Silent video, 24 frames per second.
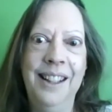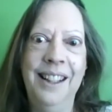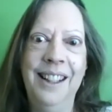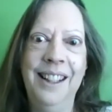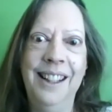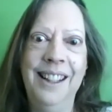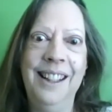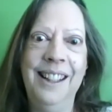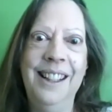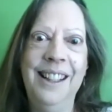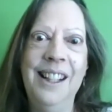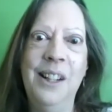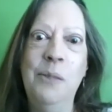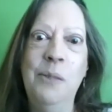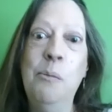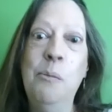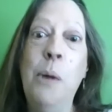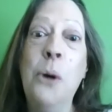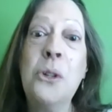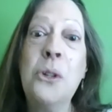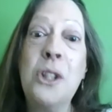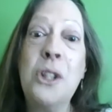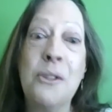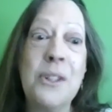Yeah,
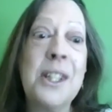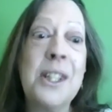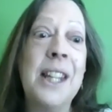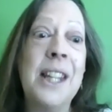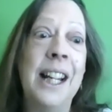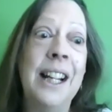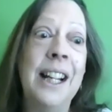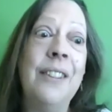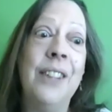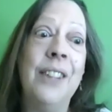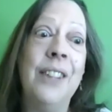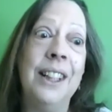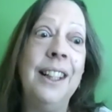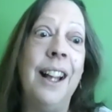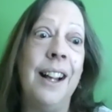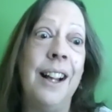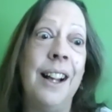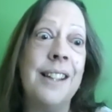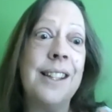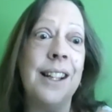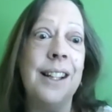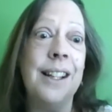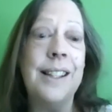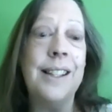most of us think of it, yeah,
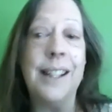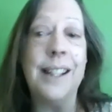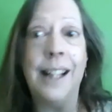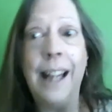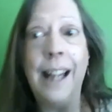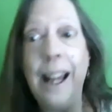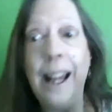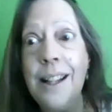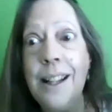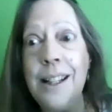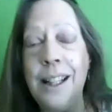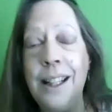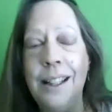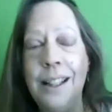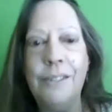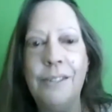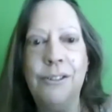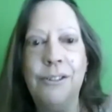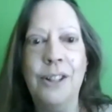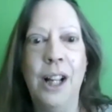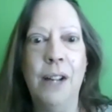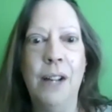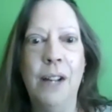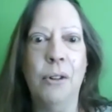it's a candy
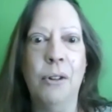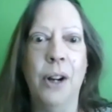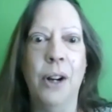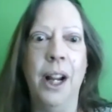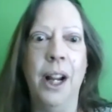flavoring.